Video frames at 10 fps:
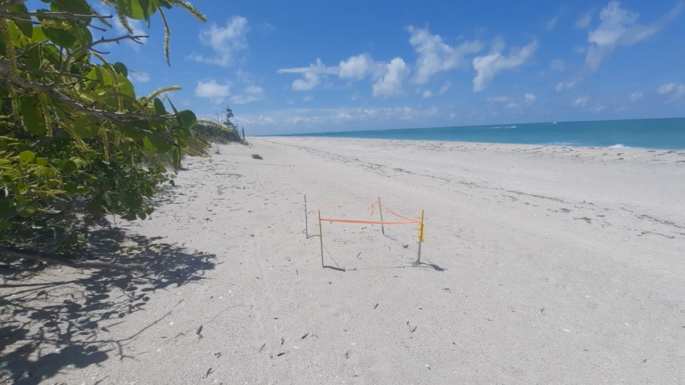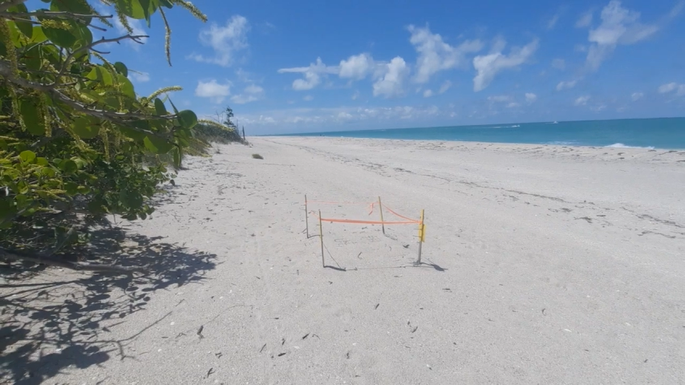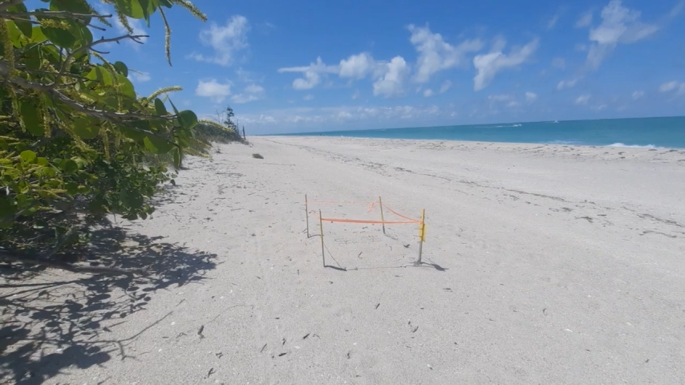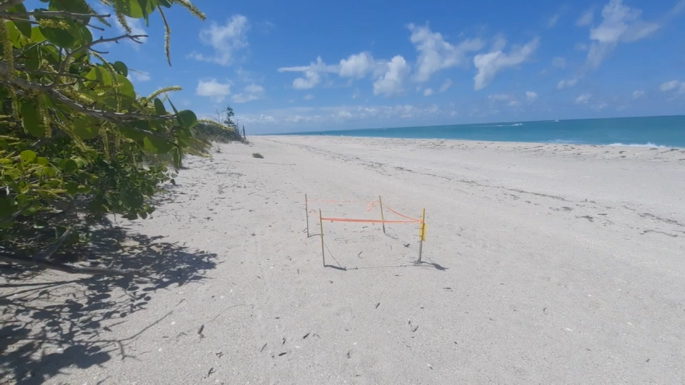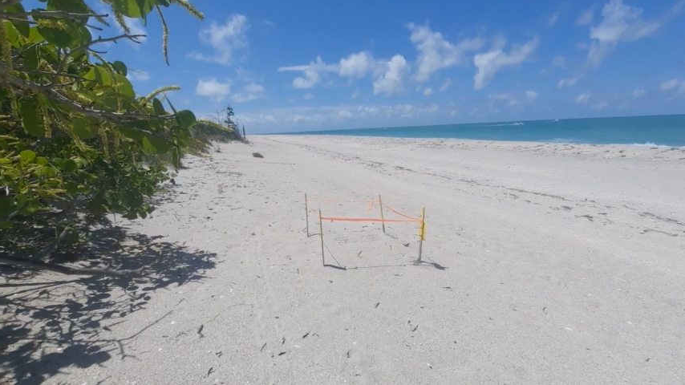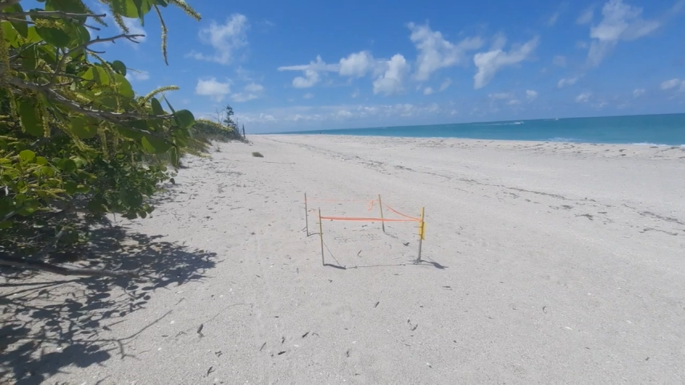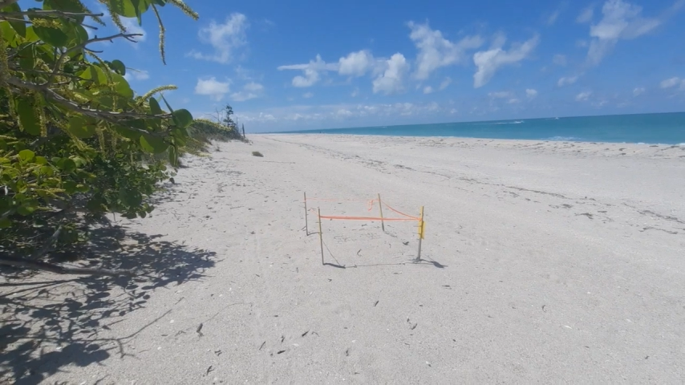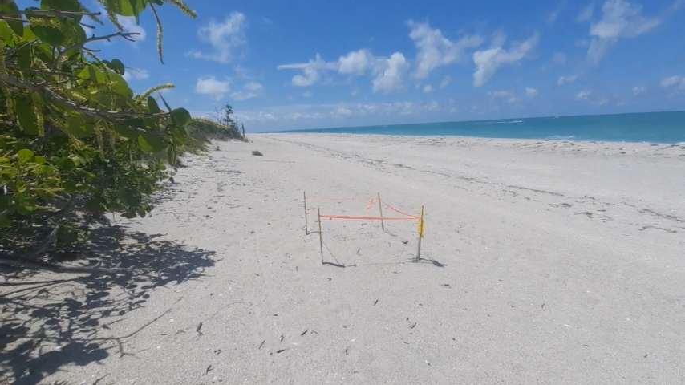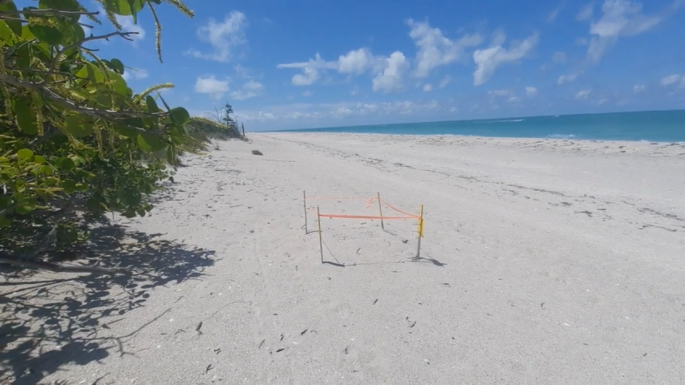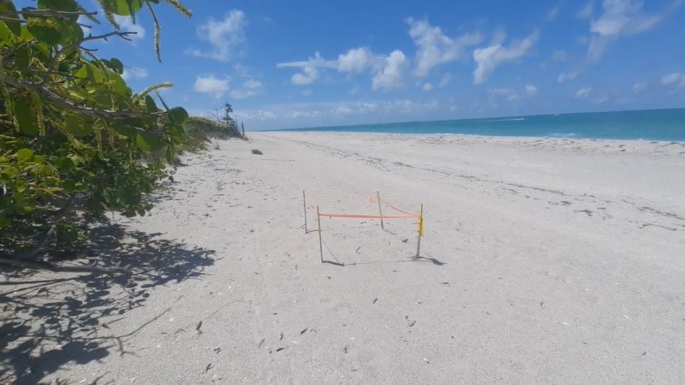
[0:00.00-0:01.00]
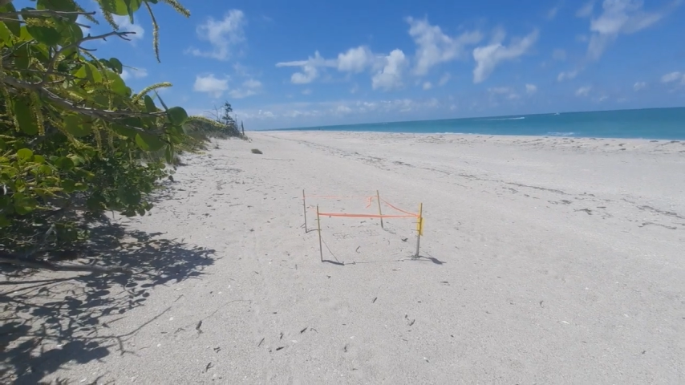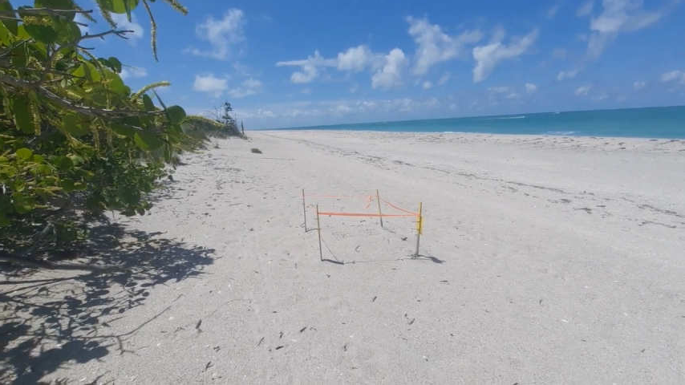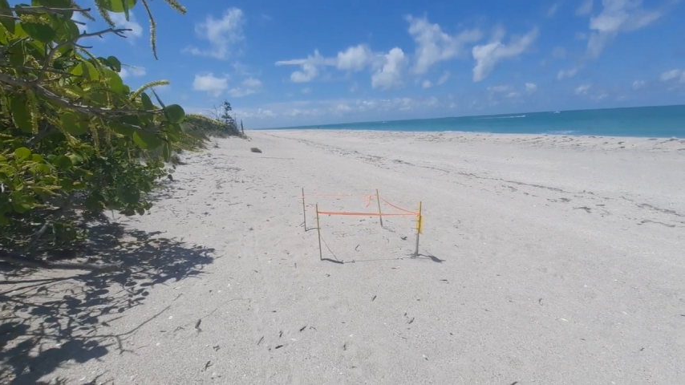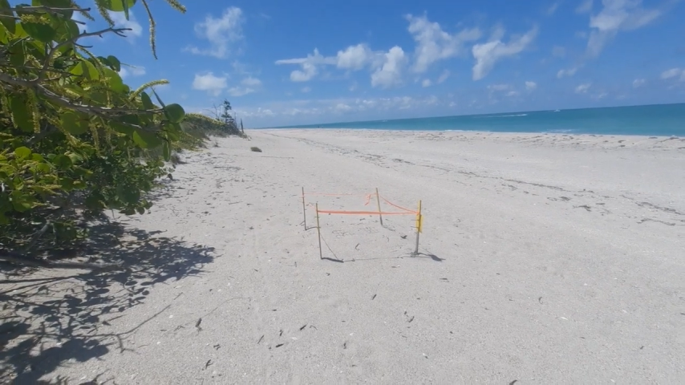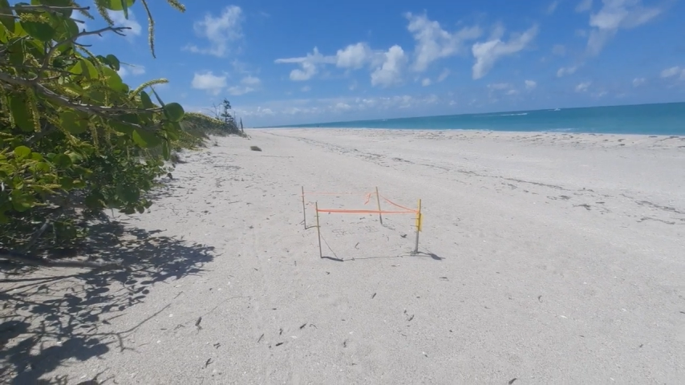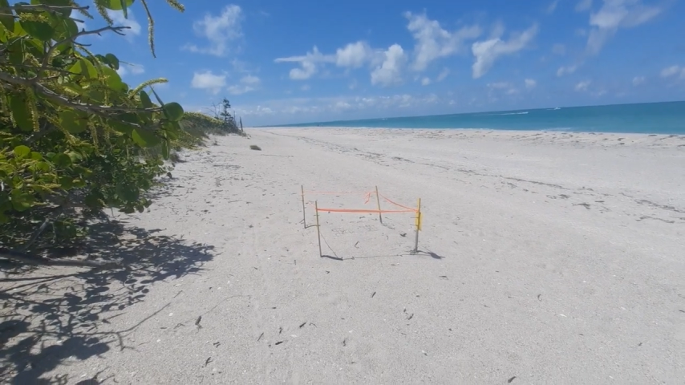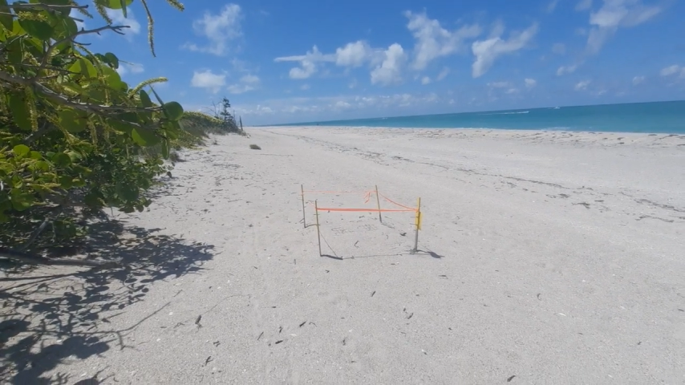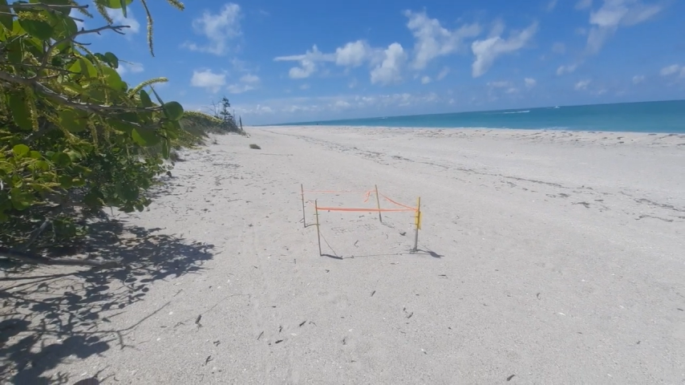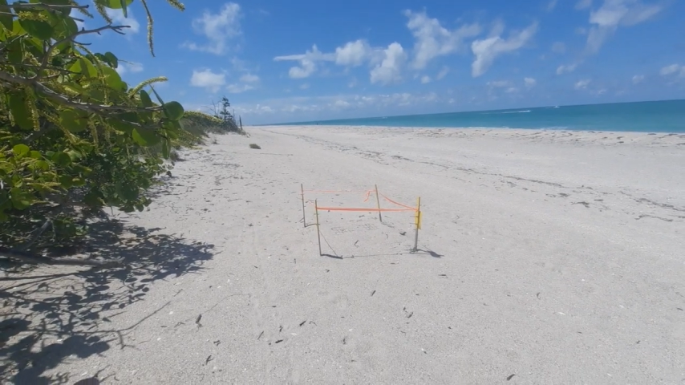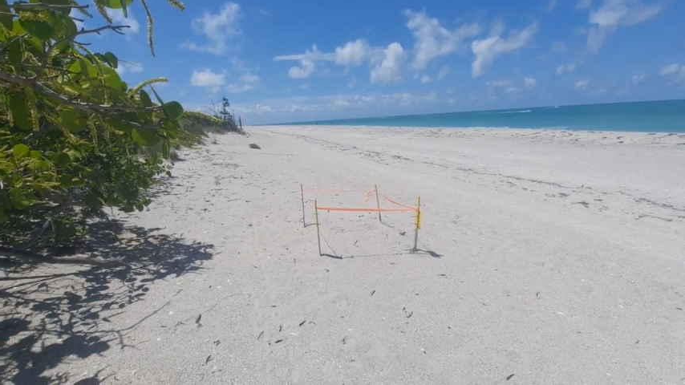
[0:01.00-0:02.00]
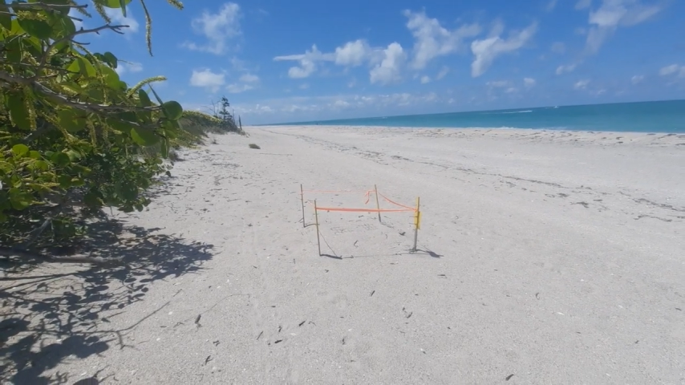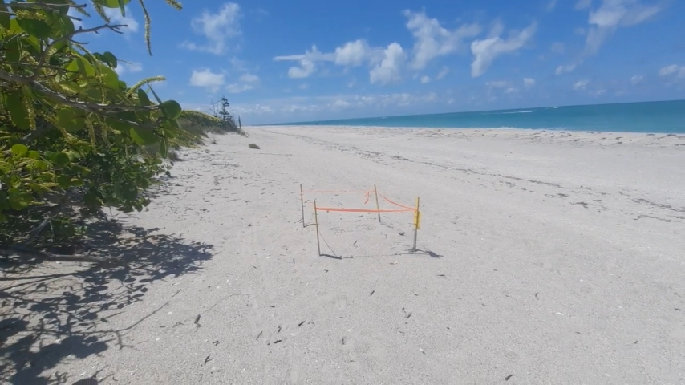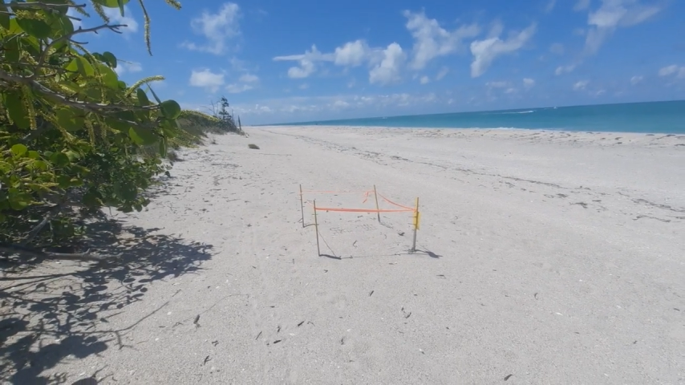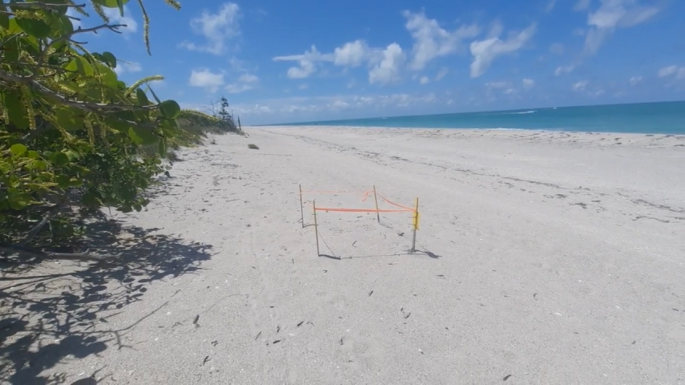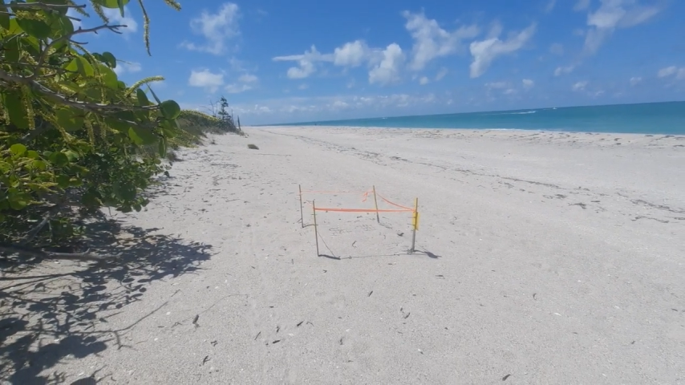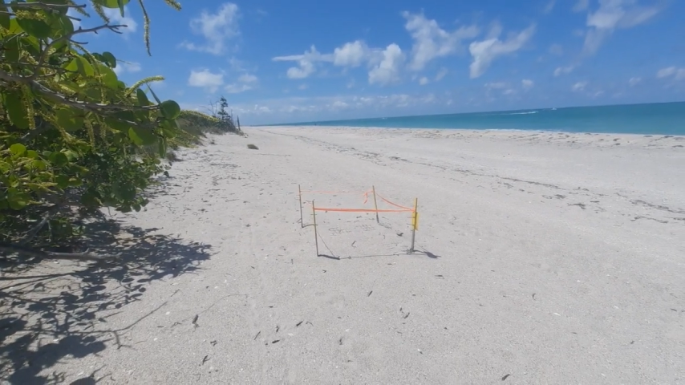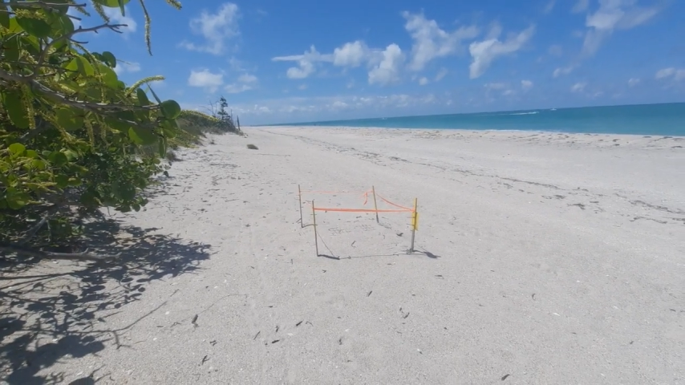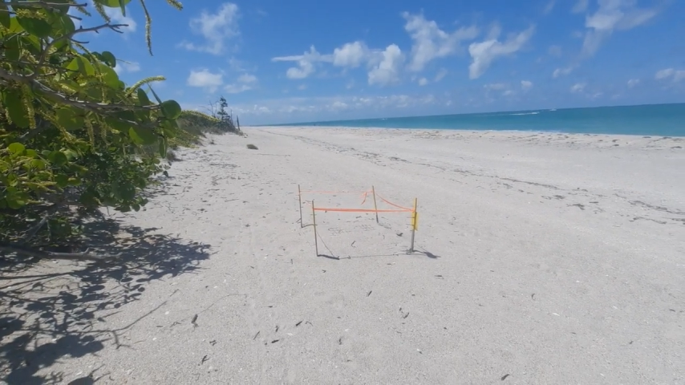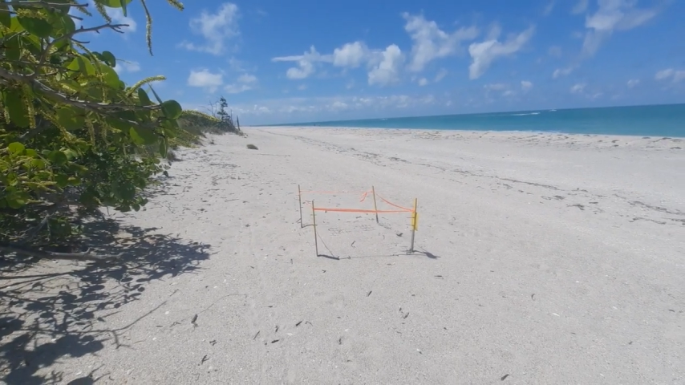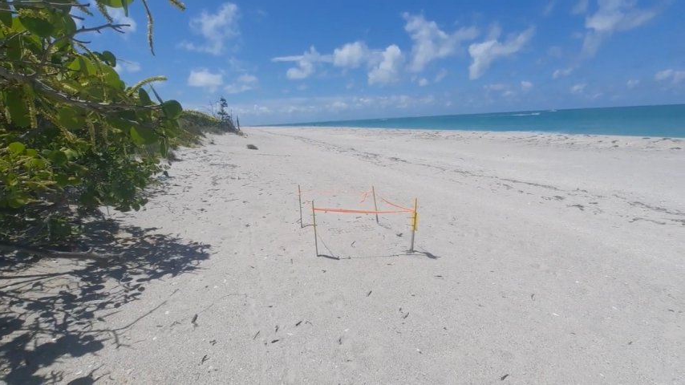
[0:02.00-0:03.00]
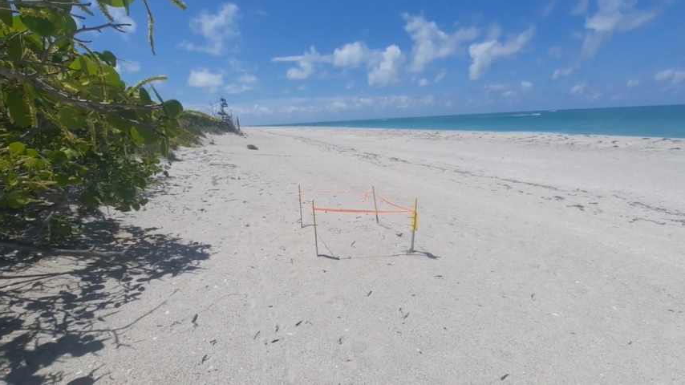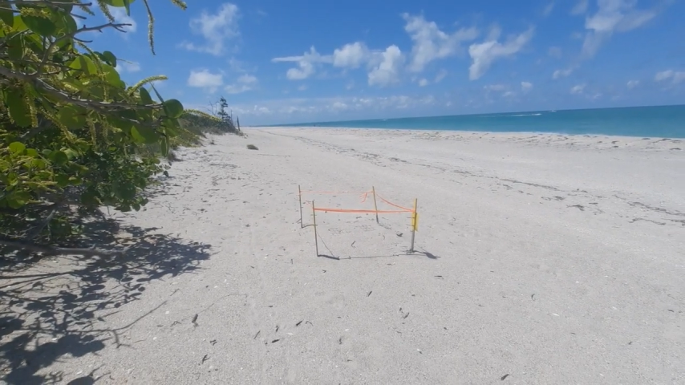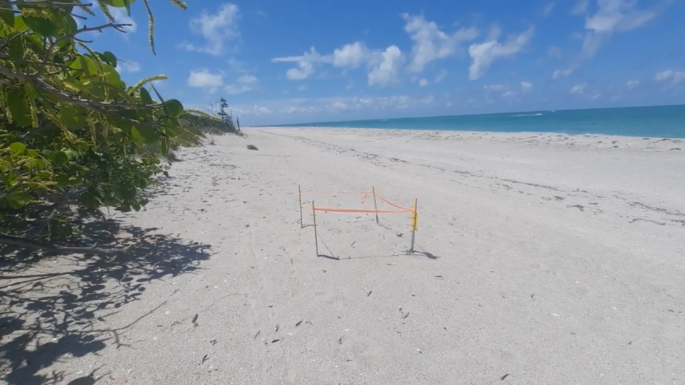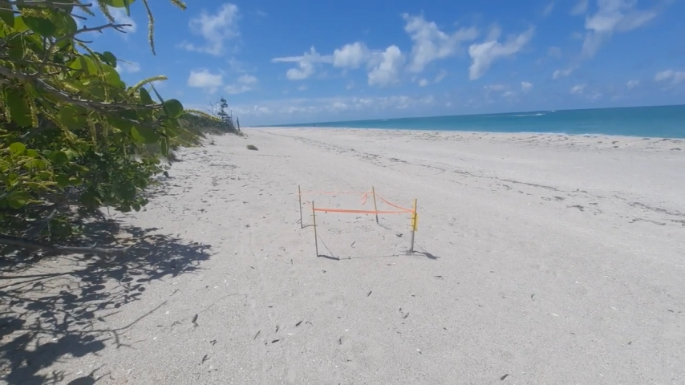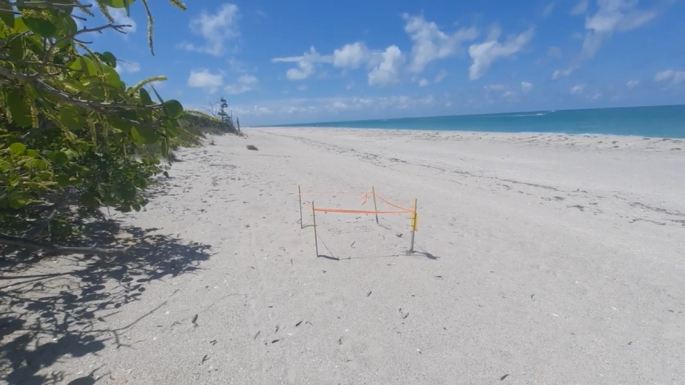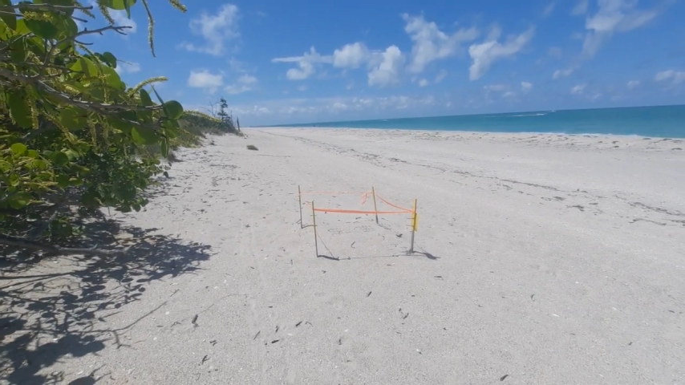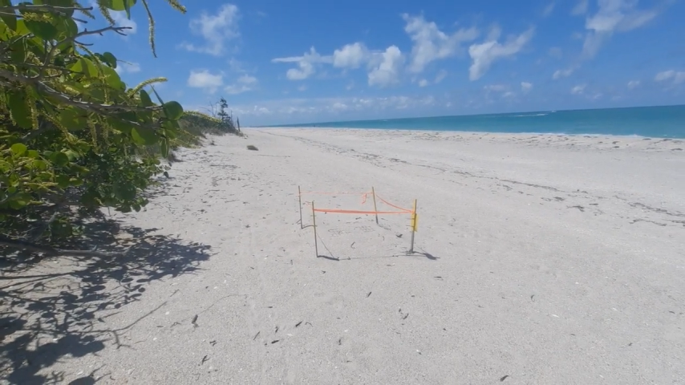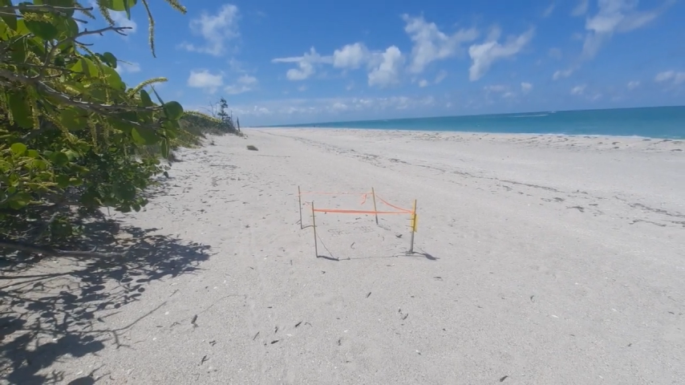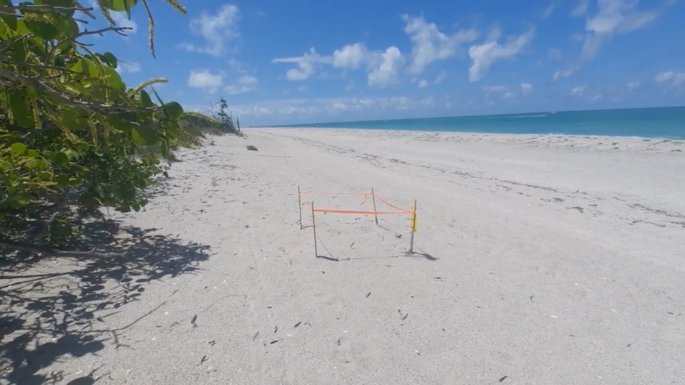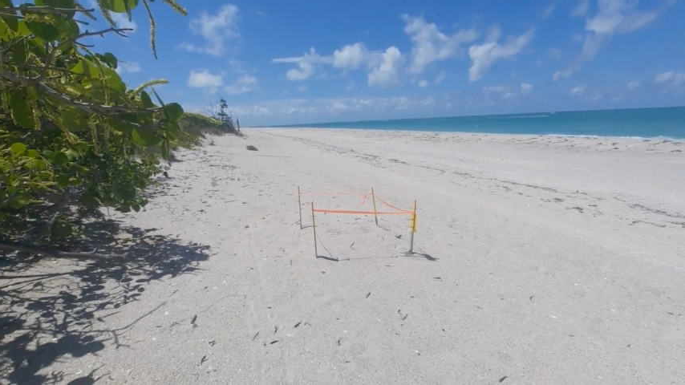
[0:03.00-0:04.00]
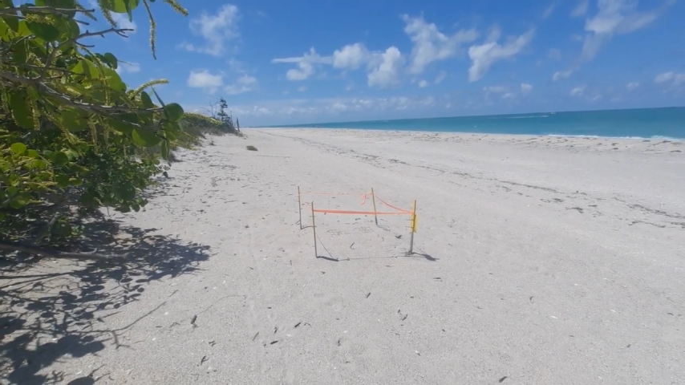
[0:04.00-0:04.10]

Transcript: [unreadable: no face in view]